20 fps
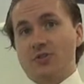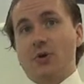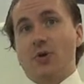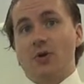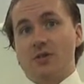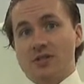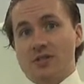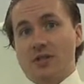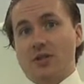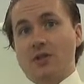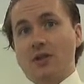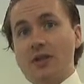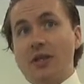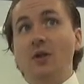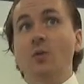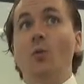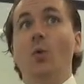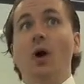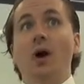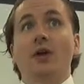known as the
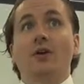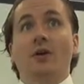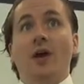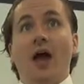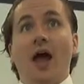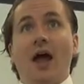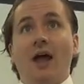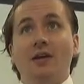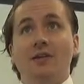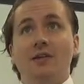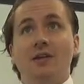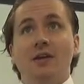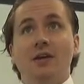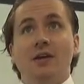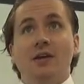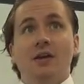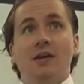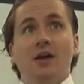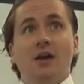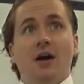Clean Water Act,
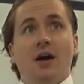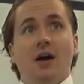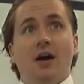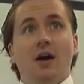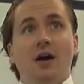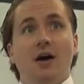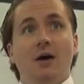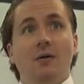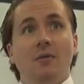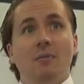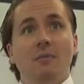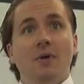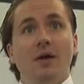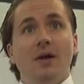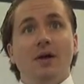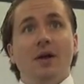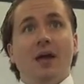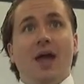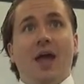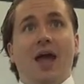um,
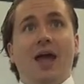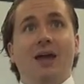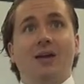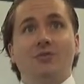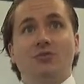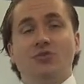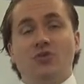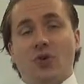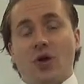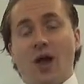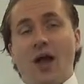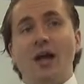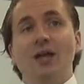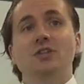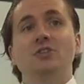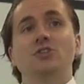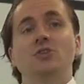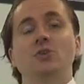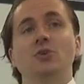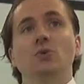have
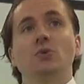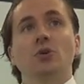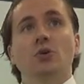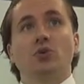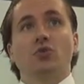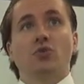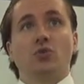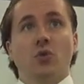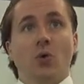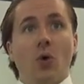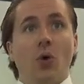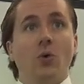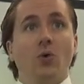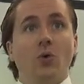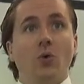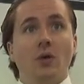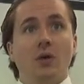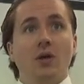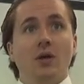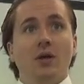tried to
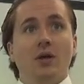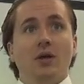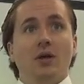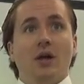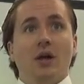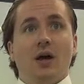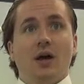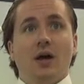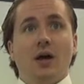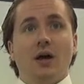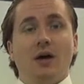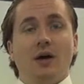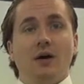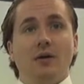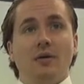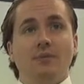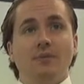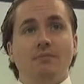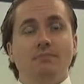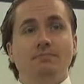control
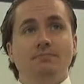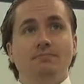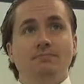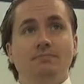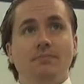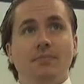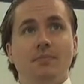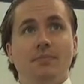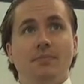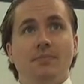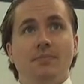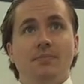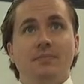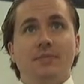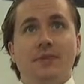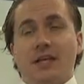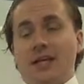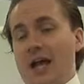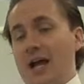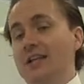um,
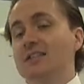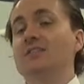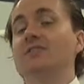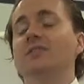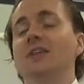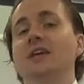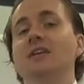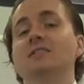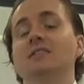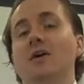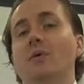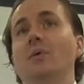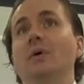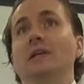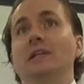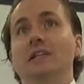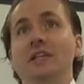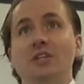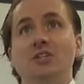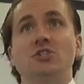the kinds of things that we
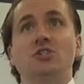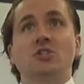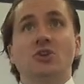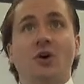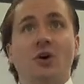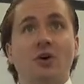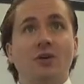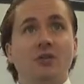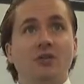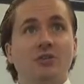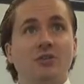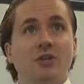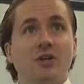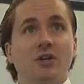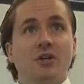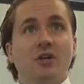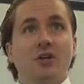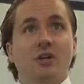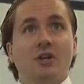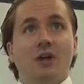discharge
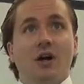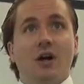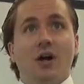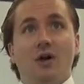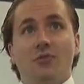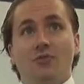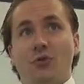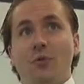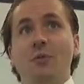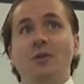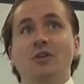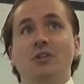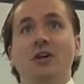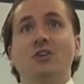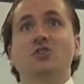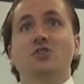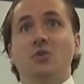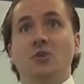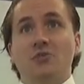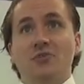uh, from
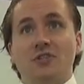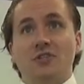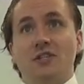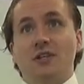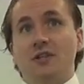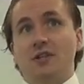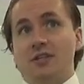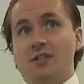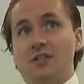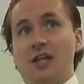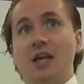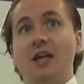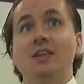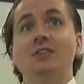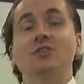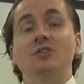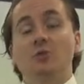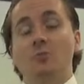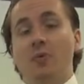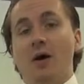industrial facilities
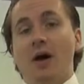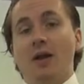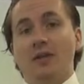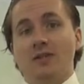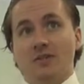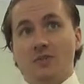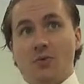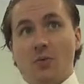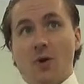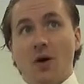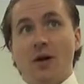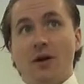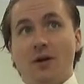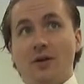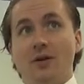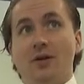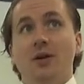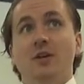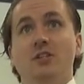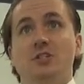into bodies of water,
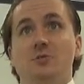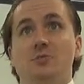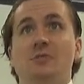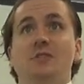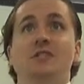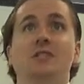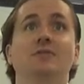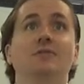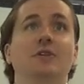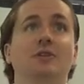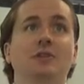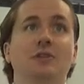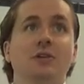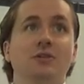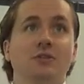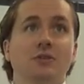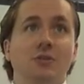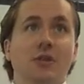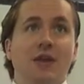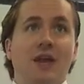specifically
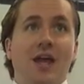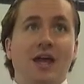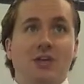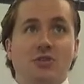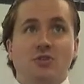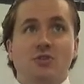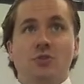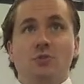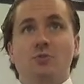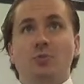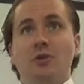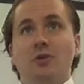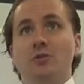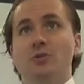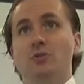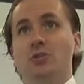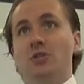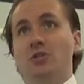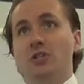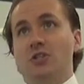through the National
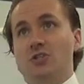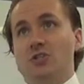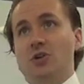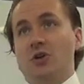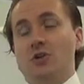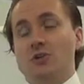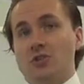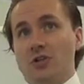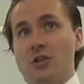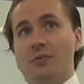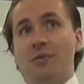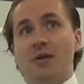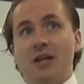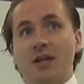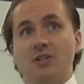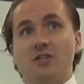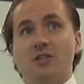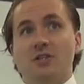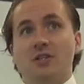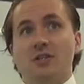Pollution Discharge
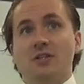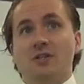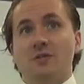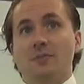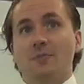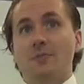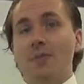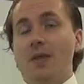Elimination System.